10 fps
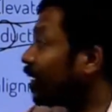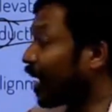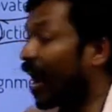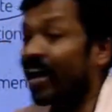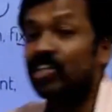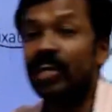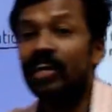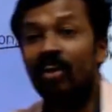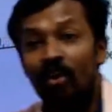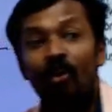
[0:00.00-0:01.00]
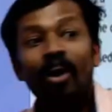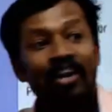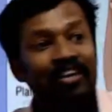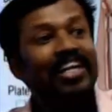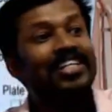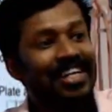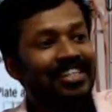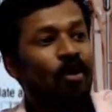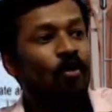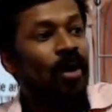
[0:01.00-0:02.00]
traction. Already we discussed
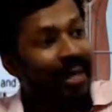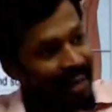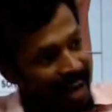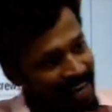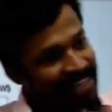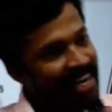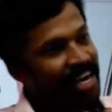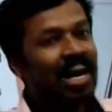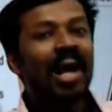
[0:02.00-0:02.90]
now. Traction,